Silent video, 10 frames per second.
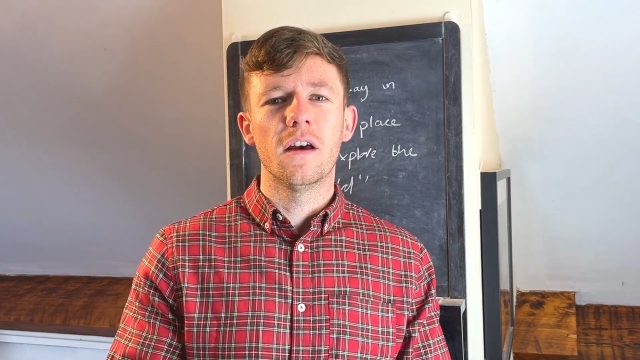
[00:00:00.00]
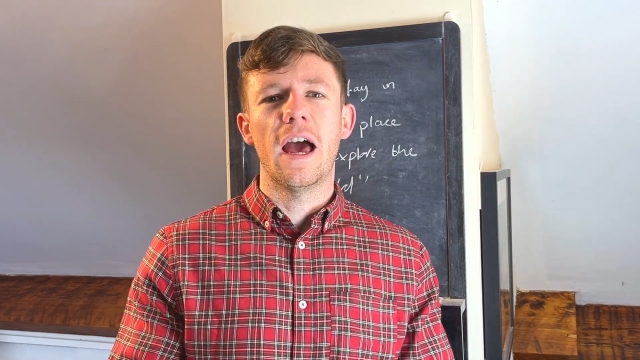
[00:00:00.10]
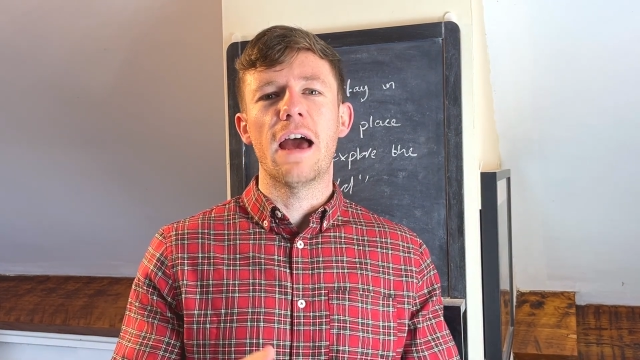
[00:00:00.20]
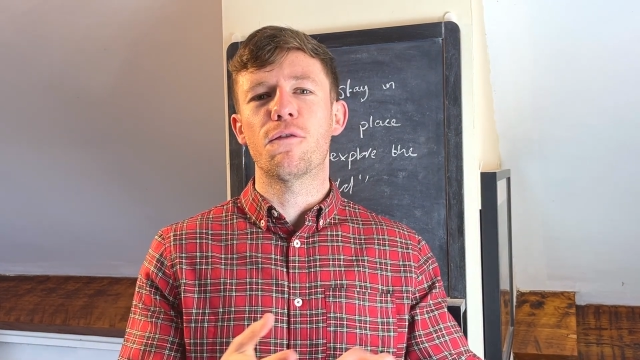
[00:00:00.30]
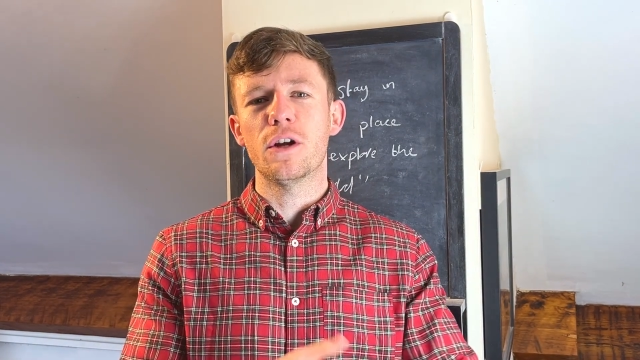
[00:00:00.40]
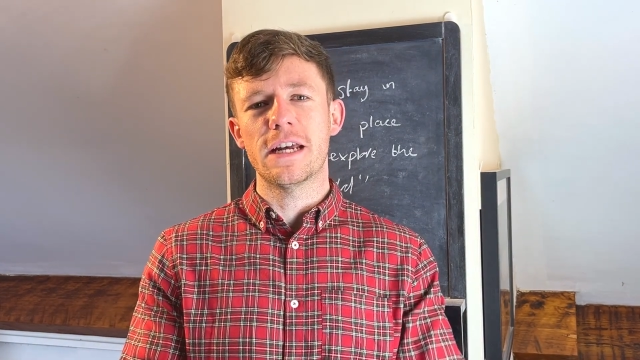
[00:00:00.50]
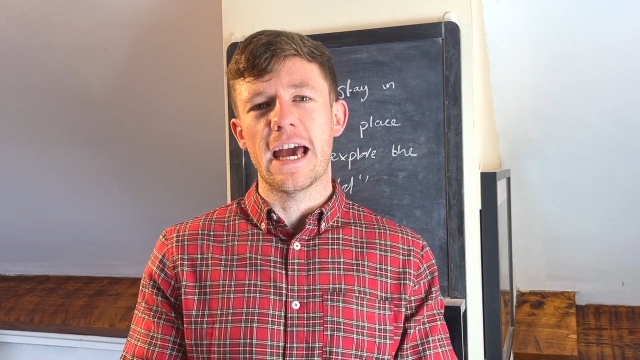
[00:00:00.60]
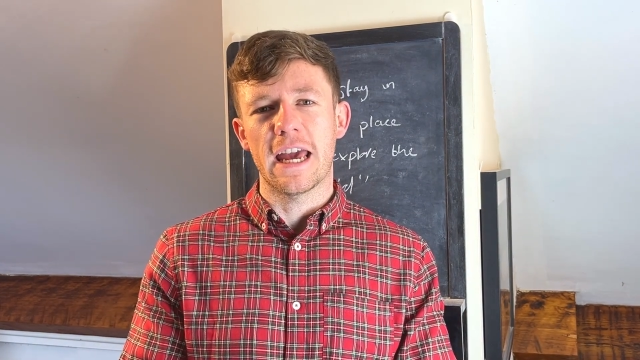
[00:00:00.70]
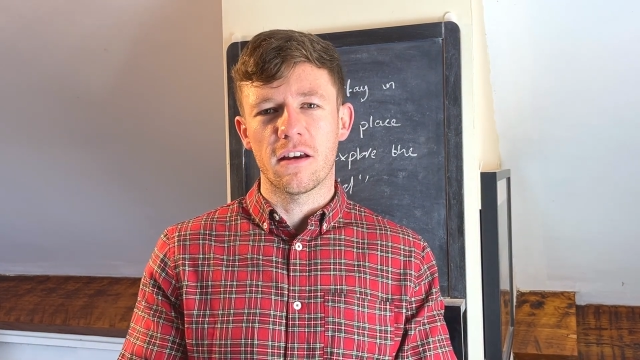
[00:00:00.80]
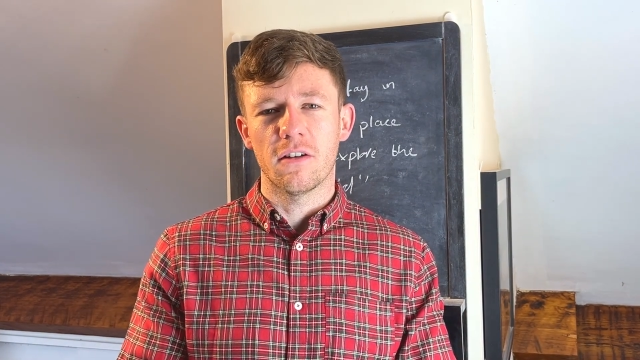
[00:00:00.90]
every
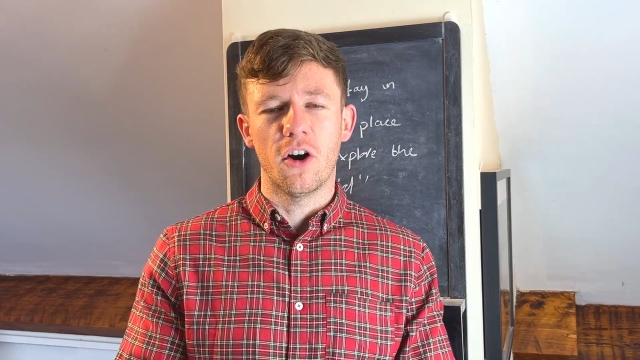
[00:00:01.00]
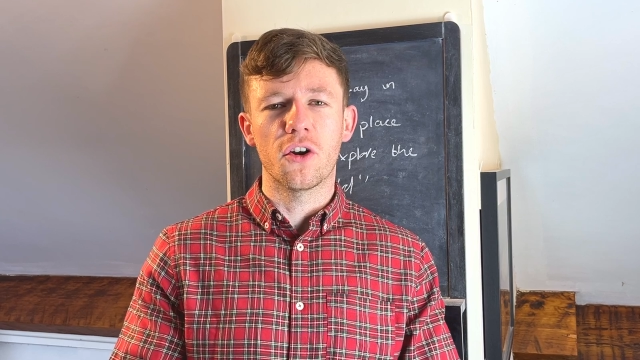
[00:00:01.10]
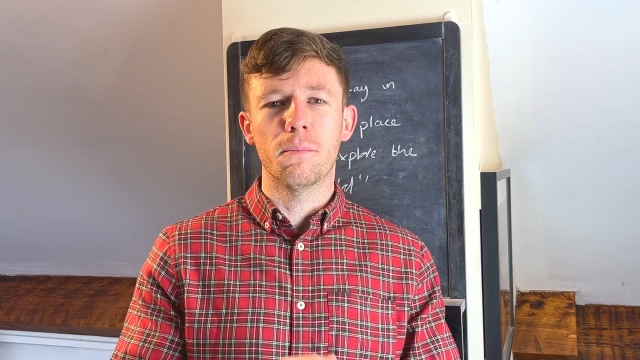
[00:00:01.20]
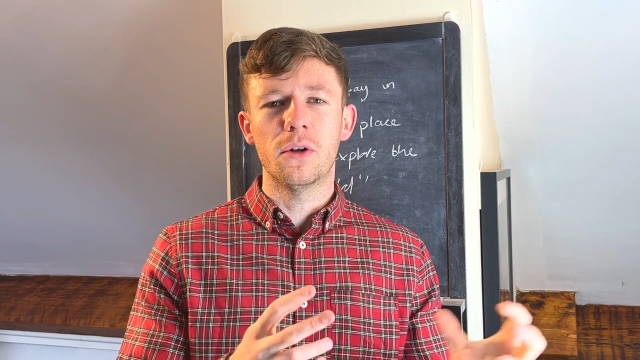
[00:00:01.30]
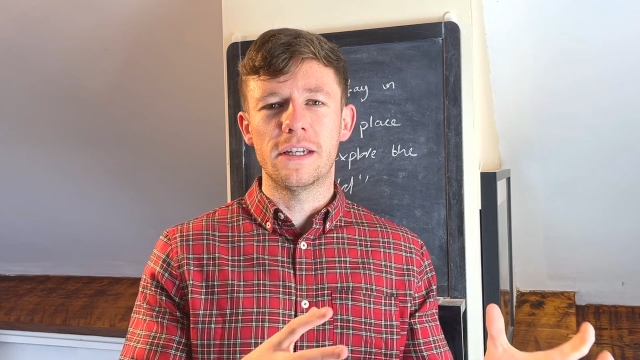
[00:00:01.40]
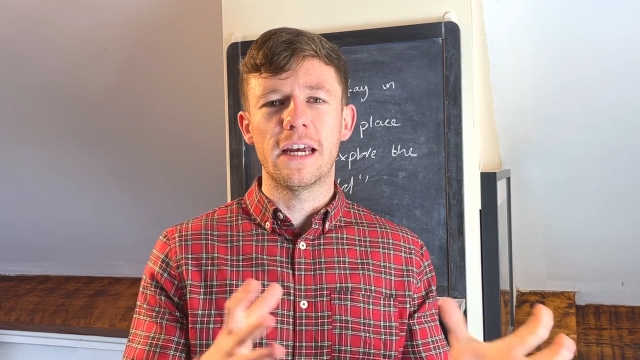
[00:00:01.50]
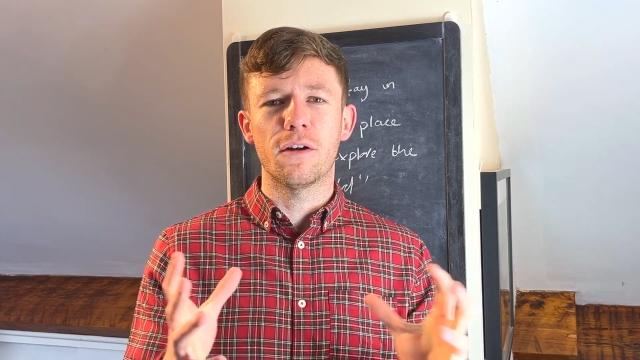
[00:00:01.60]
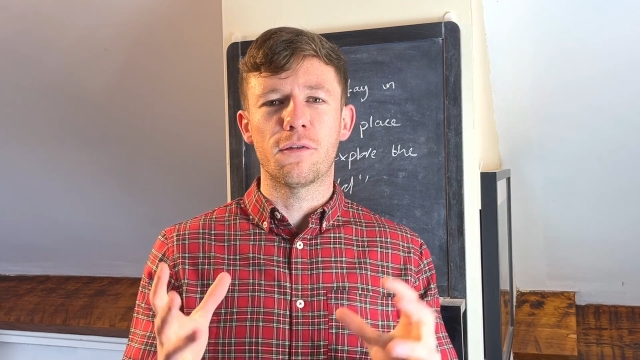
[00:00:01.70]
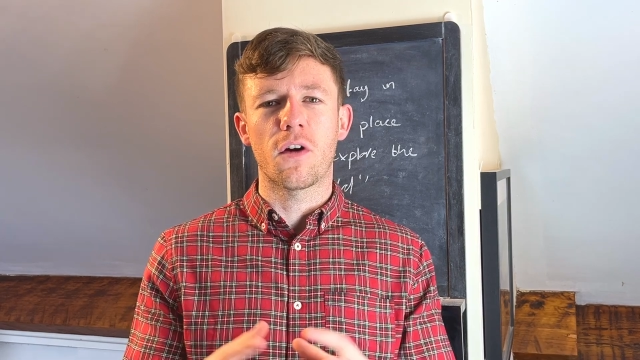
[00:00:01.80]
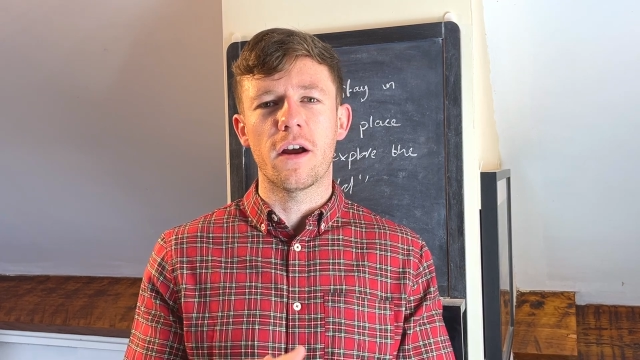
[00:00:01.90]
day, on a Monday to
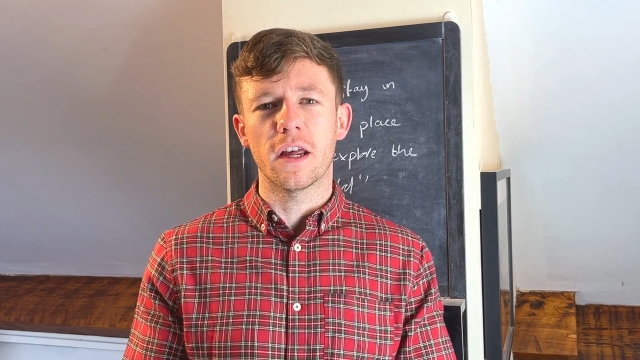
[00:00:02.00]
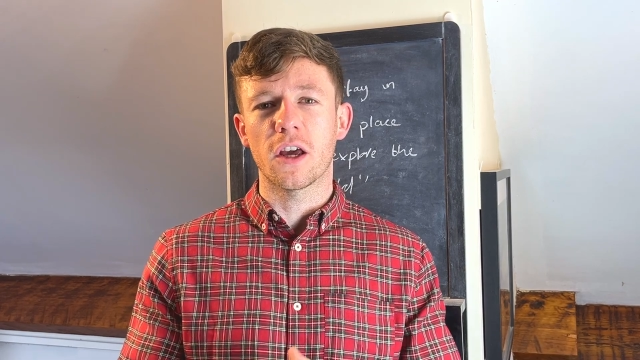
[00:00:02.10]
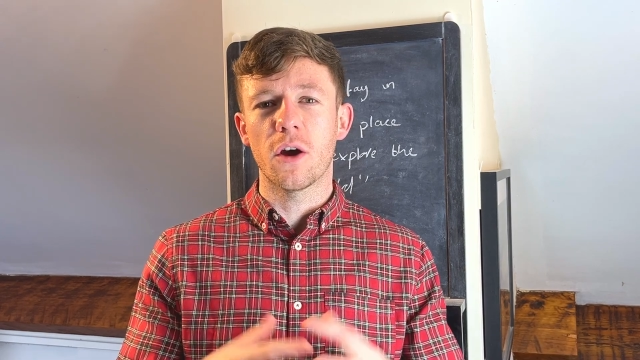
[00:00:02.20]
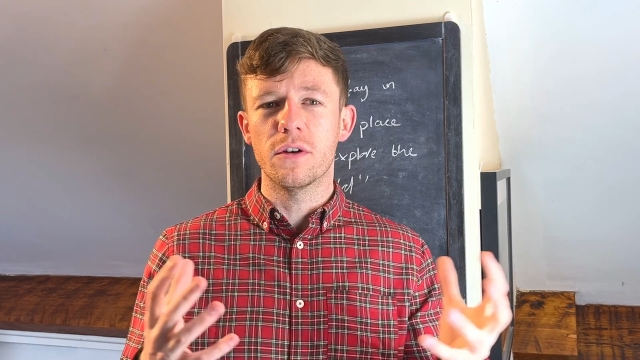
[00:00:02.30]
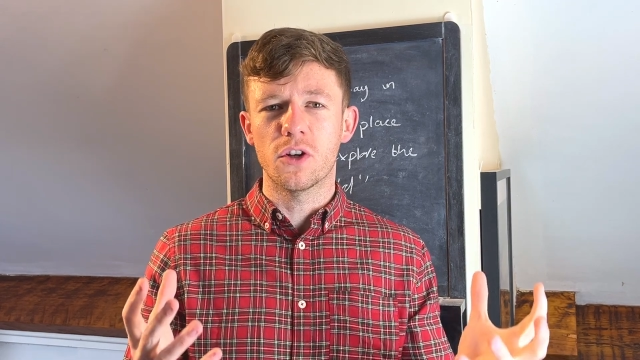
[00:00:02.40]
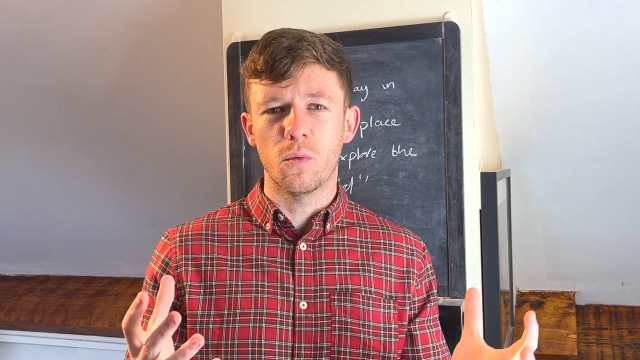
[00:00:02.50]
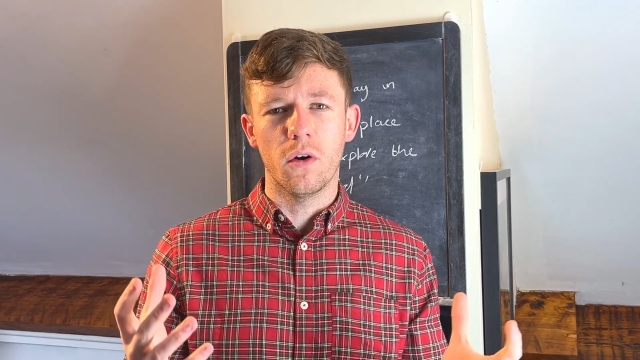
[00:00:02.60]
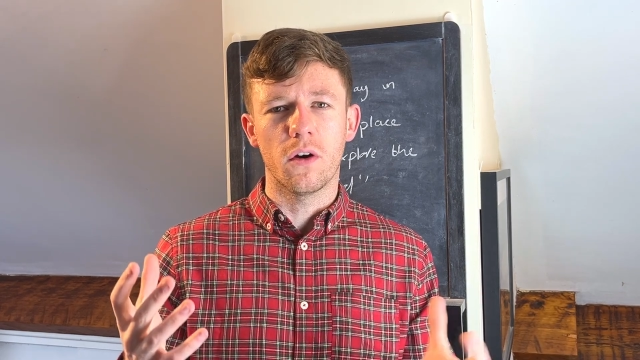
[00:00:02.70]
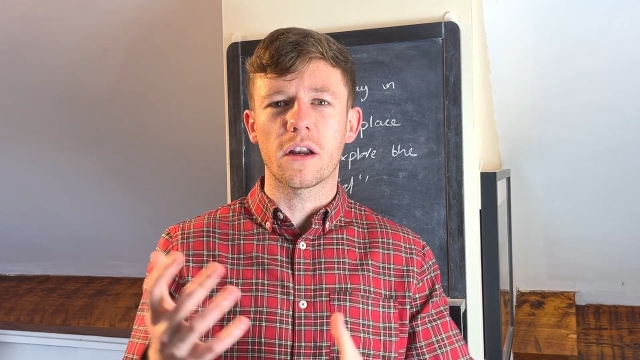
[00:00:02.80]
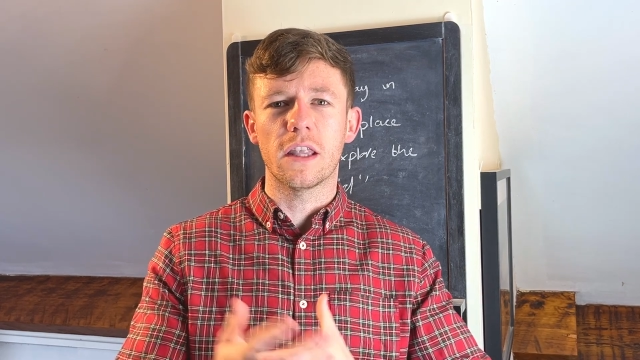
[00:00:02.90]
Friday, going to
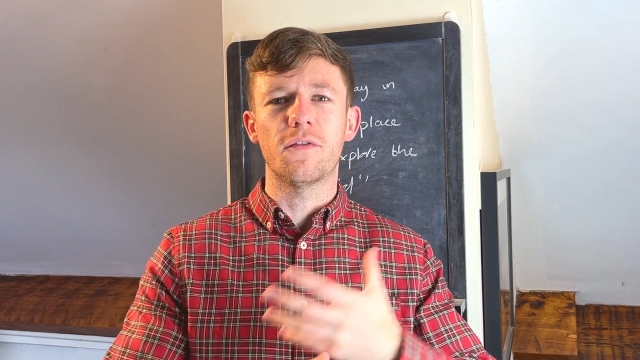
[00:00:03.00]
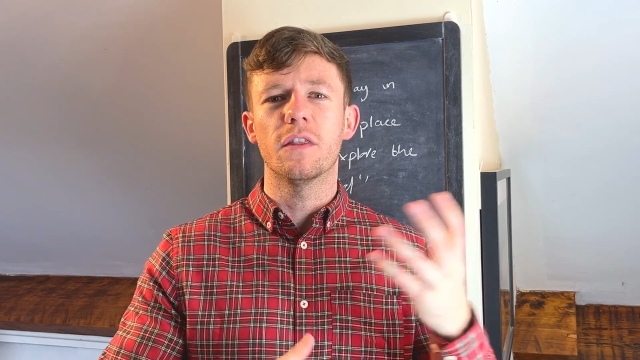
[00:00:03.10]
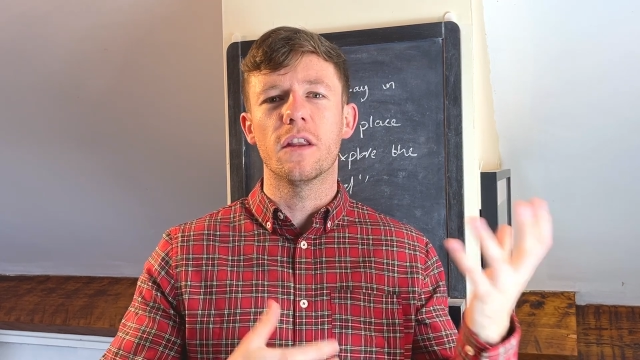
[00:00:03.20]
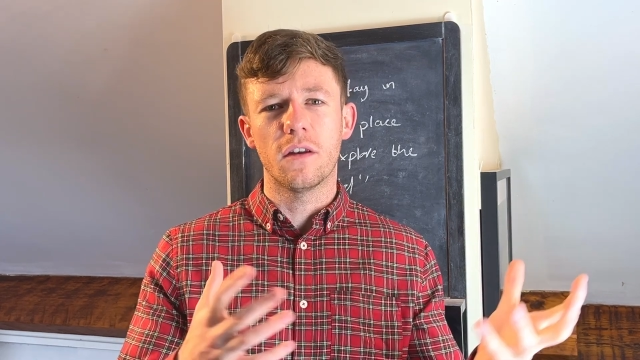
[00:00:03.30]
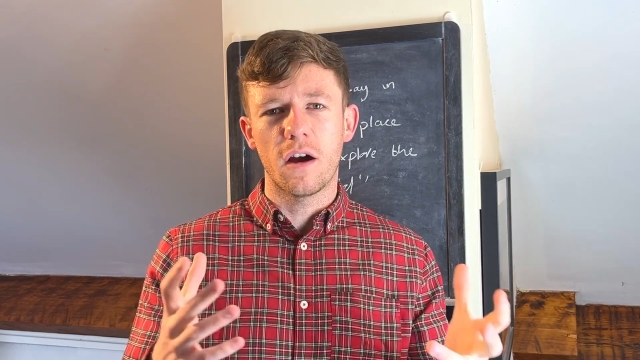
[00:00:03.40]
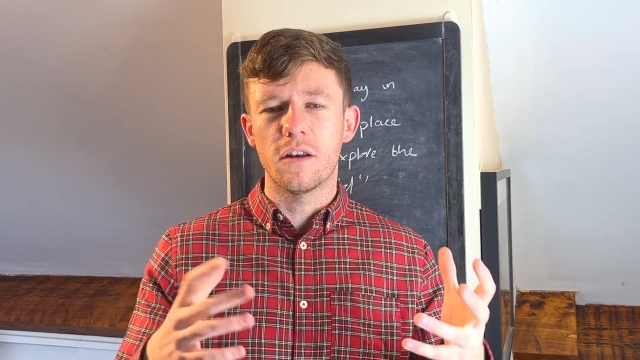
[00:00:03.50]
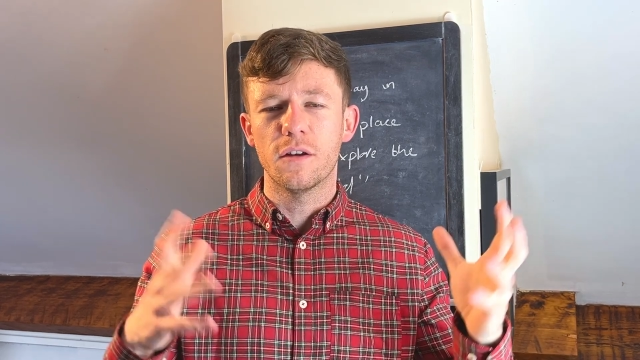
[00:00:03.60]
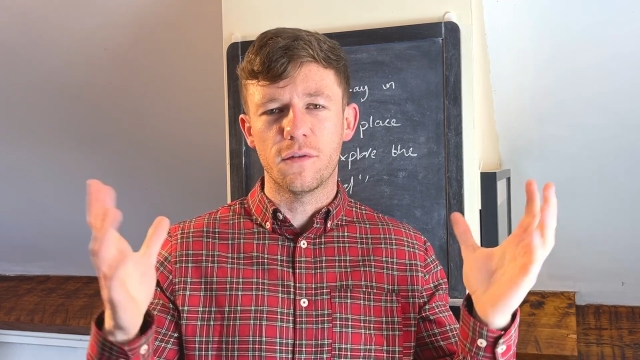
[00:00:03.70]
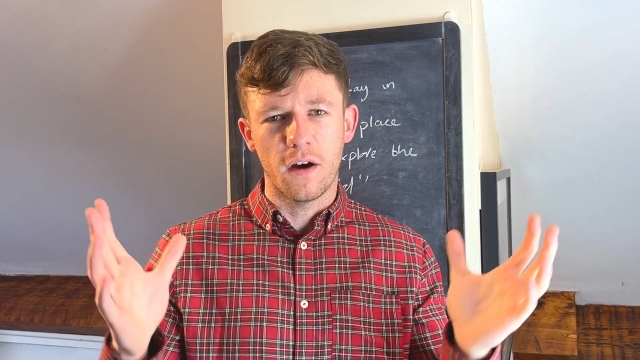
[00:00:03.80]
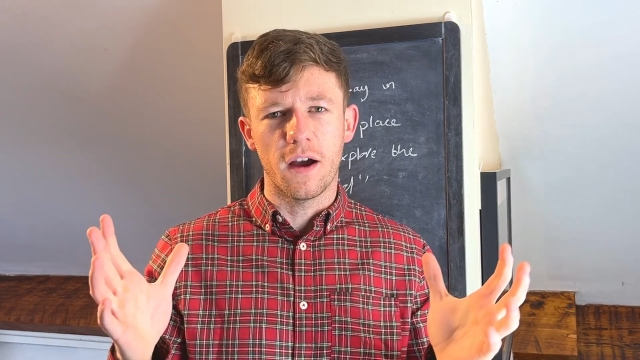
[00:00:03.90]
work, living the 9 to
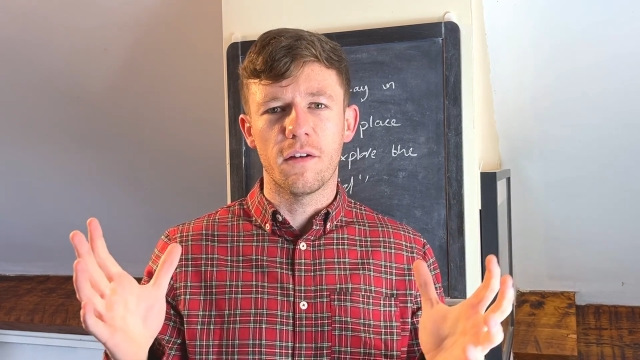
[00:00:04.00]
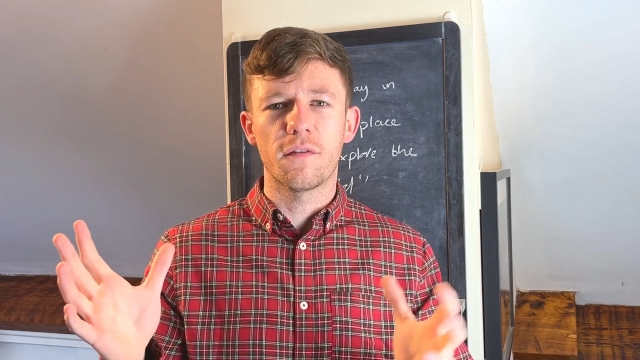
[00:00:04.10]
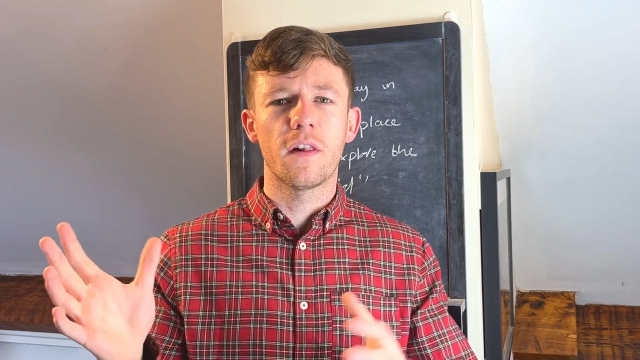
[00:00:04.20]
5,